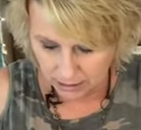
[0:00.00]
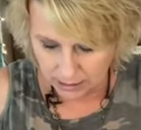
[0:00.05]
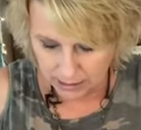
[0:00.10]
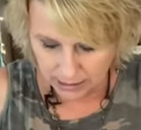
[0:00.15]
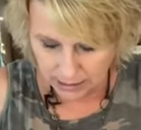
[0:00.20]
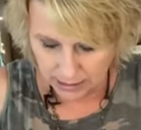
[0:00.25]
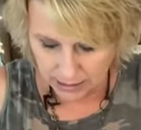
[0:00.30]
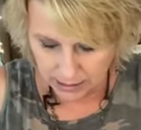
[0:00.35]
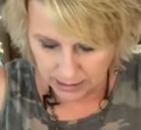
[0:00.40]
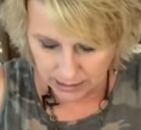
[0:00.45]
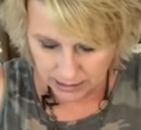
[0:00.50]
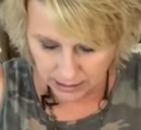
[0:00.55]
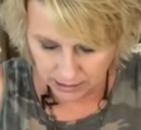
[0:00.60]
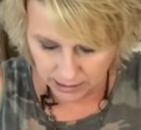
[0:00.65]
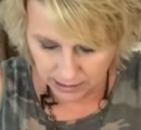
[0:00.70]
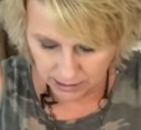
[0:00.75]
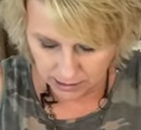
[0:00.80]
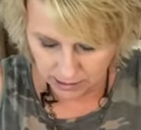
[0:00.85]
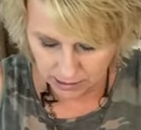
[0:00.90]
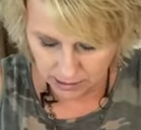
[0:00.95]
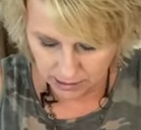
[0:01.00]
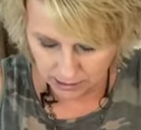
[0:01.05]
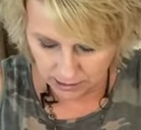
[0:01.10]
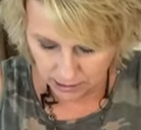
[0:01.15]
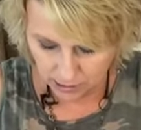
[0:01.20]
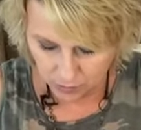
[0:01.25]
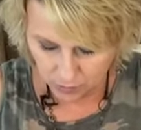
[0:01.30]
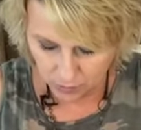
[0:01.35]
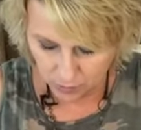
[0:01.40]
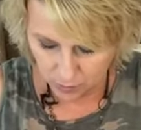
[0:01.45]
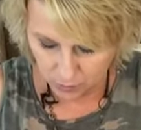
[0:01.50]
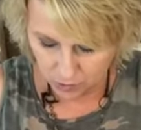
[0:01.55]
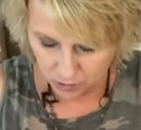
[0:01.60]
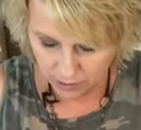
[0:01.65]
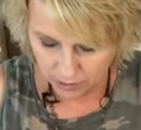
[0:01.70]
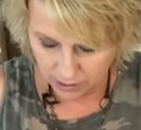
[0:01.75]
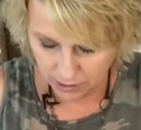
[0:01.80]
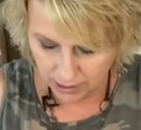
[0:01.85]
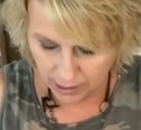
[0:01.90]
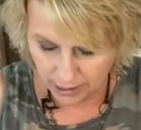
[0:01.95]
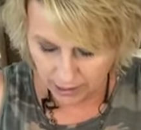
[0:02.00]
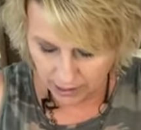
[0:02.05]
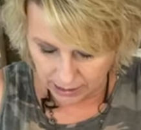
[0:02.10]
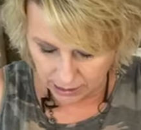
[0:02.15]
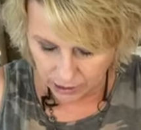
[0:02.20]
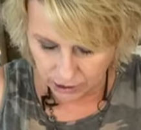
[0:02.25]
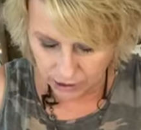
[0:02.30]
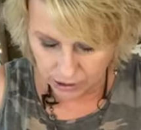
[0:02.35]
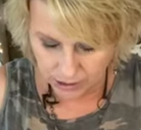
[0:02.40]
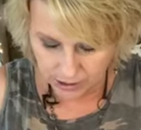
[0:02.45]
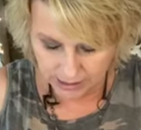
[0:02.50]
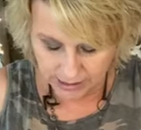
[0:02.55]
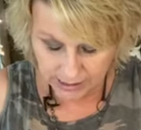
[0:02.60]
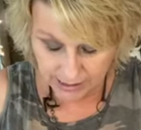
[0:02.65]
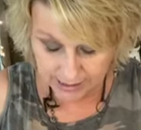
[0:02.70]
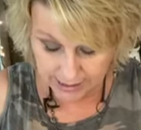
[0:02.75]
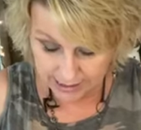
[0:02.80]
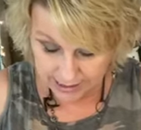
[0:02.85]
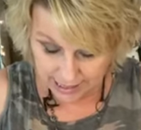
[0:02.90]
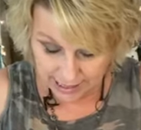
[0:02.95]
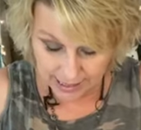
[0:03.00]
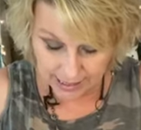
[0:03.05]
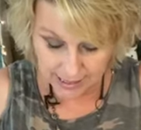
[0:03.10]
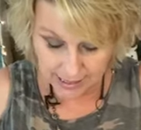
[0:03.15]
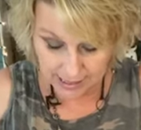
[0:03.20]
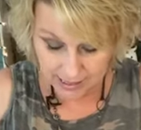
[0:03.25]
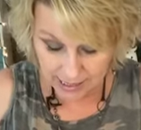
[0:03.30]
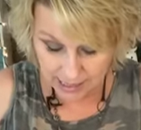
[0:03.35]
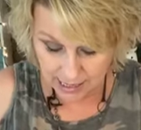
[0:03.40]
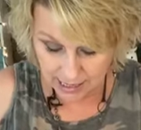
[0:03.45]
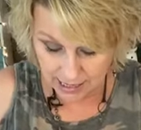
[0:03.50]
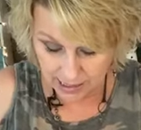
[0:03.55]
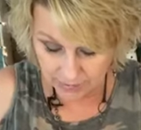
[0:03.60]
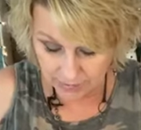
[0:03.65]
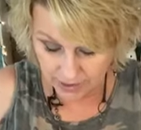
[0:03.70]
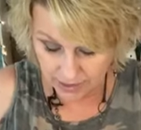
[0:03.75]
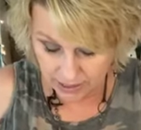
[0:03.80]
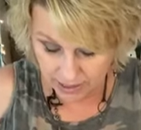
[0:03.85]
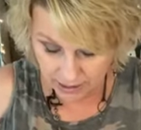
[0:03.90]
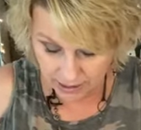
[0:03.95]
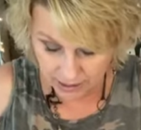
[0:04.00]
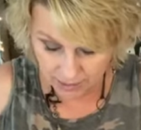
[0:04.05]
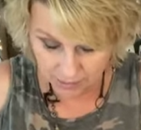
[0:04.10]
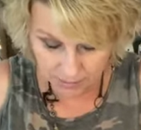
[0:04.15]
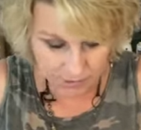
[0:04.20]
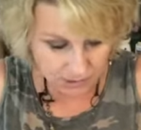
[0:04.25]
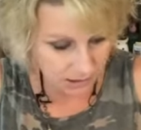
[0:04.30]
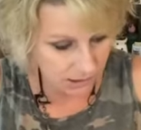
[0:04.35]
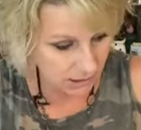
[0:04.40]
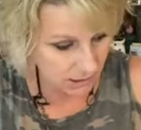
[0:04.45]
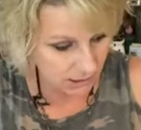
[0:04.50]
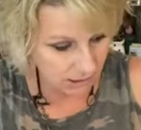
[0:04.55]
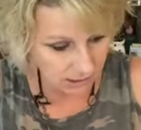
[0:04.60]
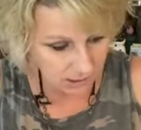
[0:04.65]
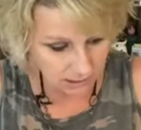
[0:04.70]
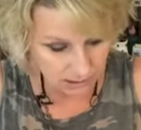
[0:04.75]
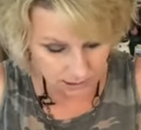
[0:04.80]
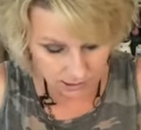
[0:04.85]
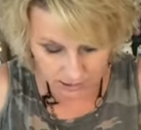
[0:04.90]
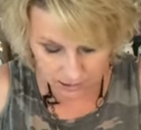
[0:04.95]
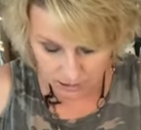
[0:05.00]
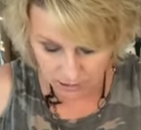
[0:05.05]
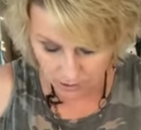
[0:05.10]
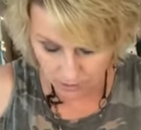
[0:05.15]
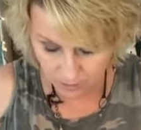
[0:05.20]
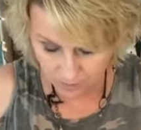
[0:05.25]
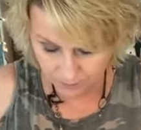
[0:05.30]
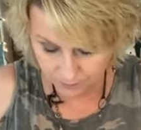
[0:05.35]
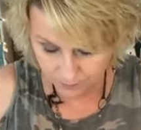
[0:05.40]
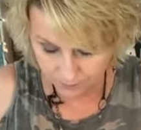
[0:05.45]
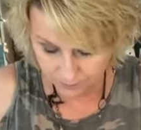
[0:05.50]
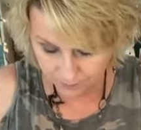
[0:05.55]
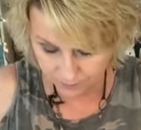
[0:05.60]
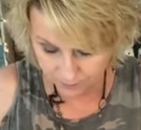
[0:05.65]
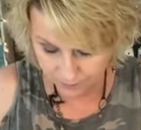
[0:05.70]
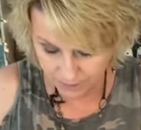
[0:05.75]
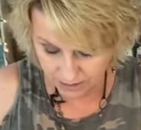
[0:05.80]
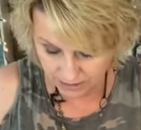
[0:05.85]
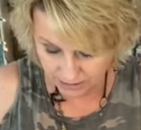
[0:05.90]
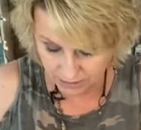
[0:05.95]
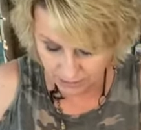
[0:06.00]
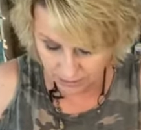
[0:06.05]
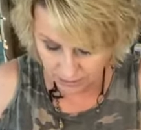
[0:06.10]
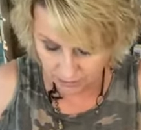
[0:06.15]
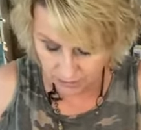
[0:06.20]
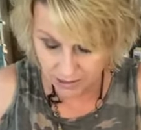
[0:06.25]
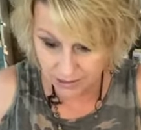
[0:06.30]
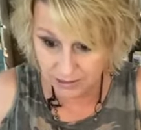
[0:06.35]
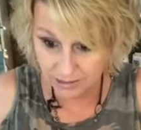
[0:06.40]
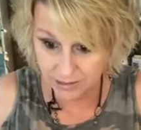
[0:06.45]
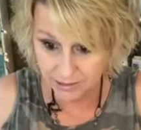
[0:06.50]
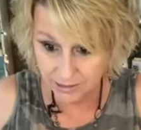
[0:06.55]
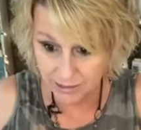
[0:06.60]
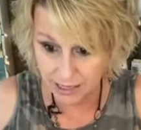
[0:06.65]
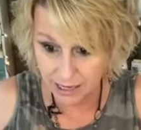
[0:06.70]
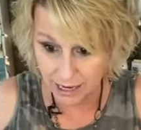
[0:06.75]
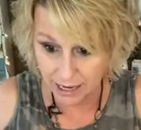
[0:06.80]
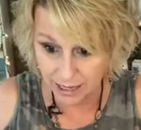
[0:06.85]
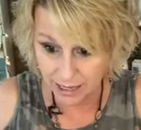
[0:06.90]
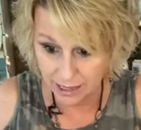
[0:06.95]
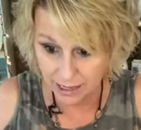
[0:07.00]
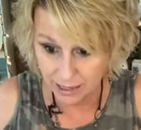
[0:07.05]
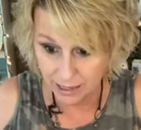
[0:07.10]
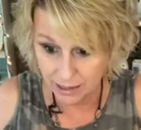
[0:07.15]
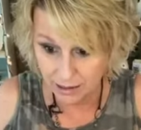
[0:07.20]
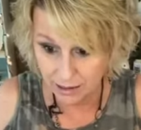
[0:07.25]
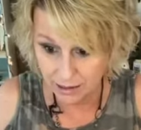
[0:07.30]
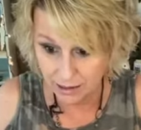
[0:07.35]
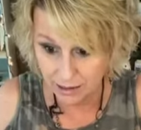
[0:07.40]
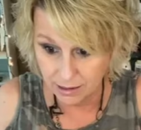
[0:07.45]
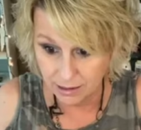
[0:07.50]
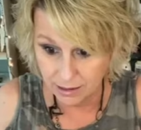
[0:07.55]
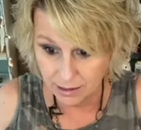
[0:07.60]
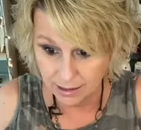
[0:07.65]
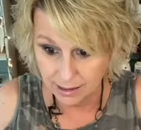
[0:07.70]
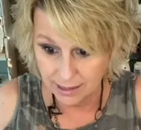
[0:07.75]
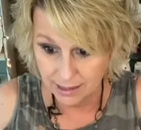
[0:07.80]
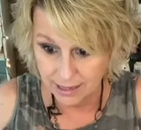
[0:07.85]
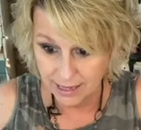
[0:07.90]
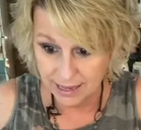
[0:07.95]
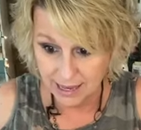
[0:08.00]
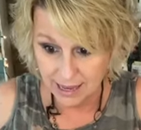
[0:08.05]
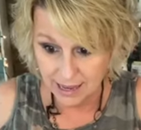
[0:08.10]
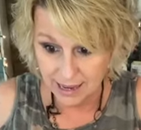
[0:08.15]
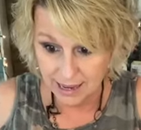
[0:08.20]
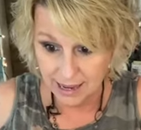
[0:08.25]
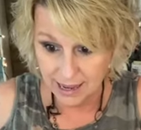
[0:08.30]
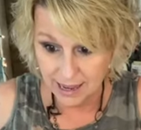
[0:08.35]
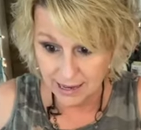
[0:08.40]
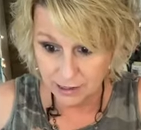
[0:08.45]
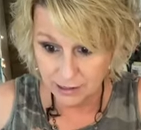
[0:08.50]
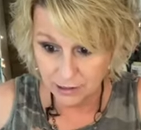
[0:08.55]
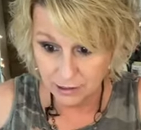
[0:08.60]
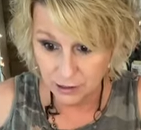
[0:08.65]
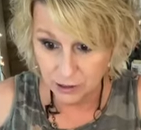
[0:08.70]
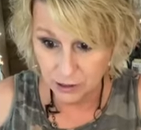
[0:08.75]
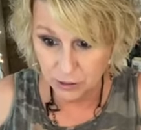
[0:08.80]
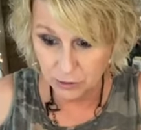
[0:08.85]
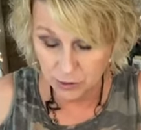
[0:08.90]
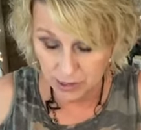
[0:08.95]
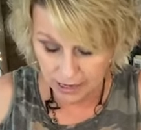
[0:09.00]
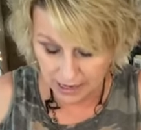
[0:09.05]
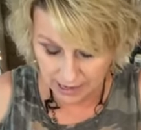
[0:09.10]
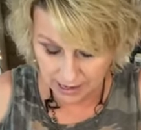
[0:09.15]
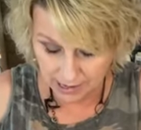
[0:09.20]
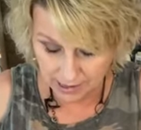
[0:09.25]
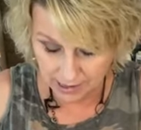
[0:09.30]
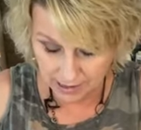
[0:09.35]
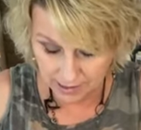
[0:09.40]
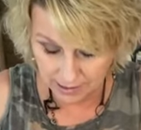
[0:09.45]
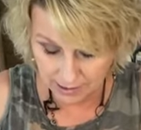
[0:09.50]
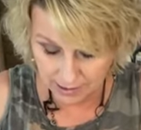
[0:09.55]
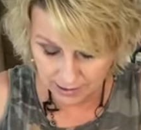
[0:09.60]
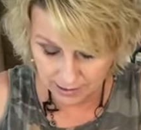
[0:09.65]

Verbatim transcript: And you would want to actually stain it ahead of time. It's, you know, still a little tacky. Yeah, I did two cat.